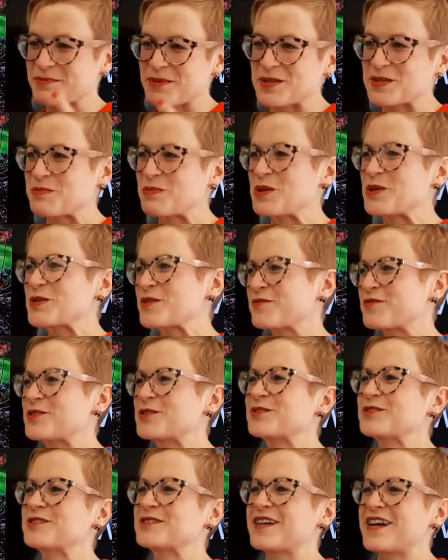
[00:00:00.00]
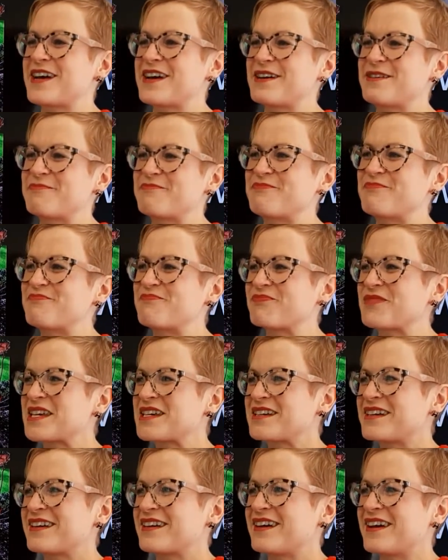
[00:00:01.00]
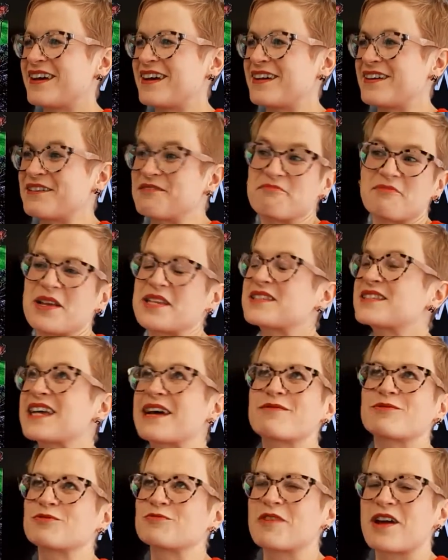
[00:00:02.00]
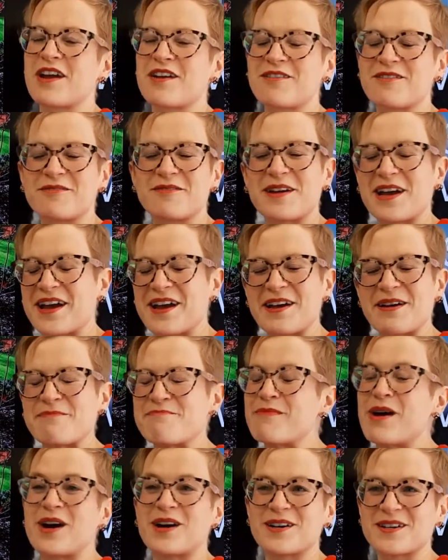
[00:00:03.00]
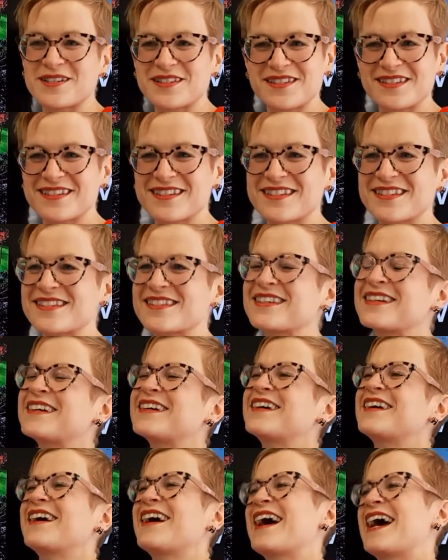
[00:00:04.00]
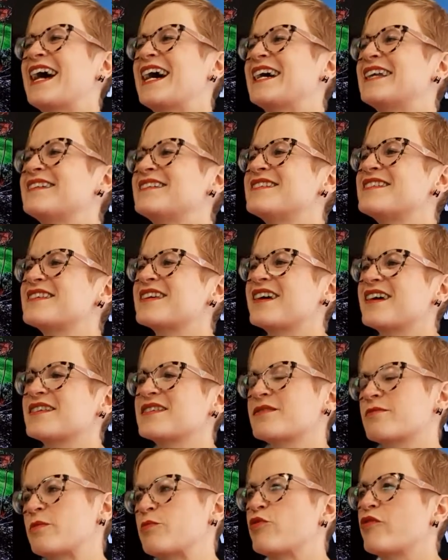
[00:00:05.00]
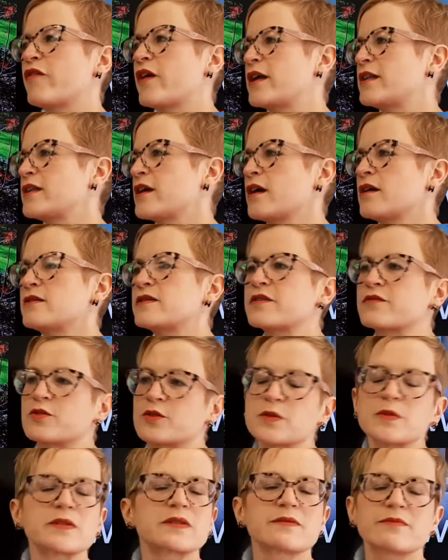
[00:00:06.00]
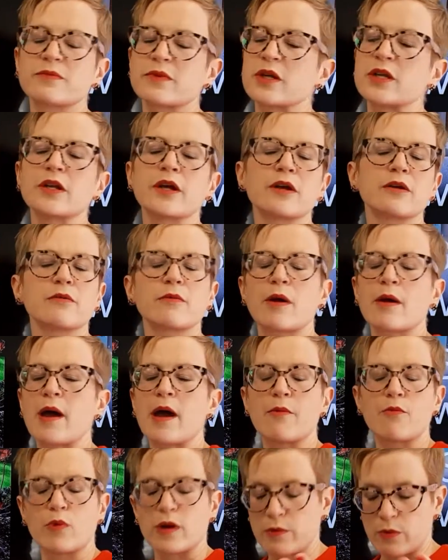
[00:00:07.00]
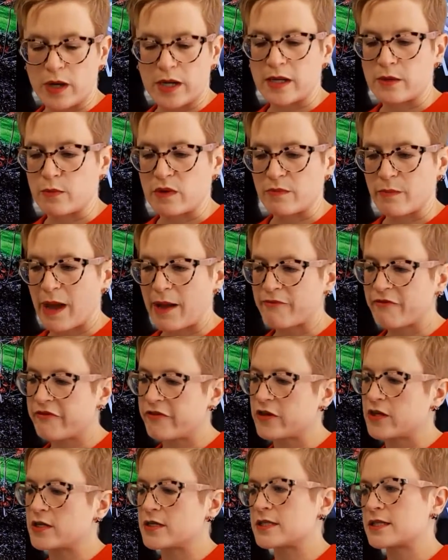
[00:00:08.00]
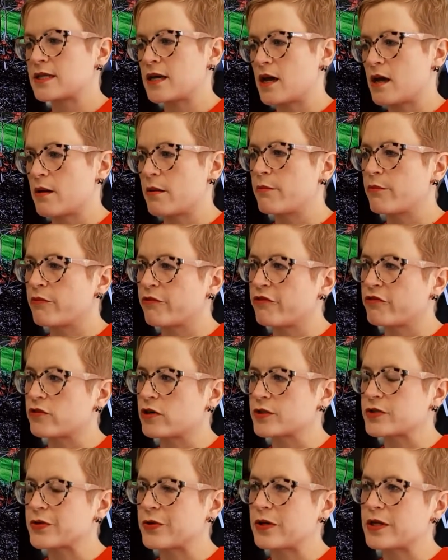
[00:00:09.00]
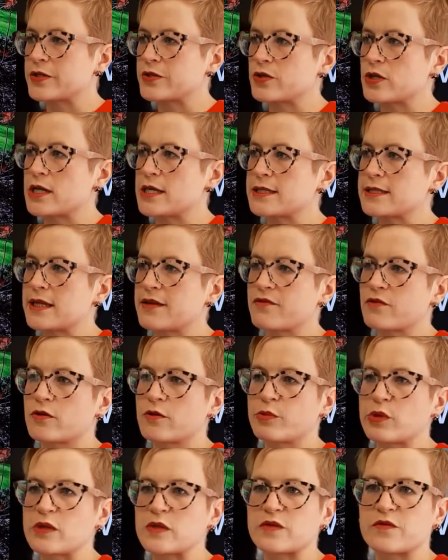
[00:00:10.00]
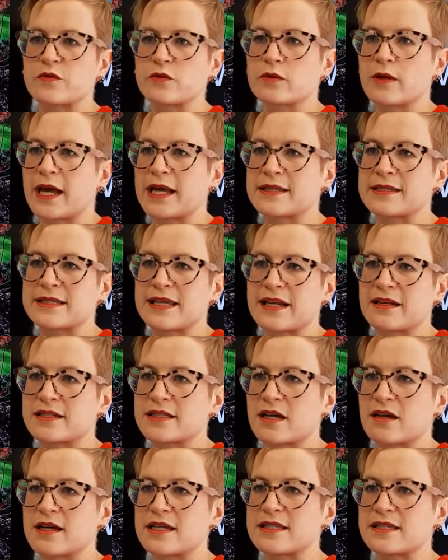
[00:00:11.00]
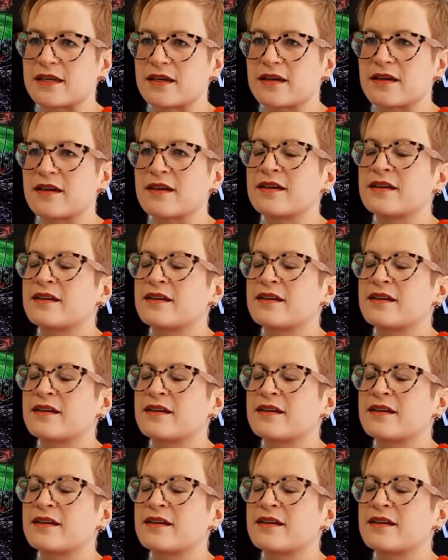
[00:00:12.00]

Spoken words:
most beautiful Savile Row masks. And so we provide those. Of course, you know, we're working with Bamford for our toiletries. They've got beautiful hand sanitizer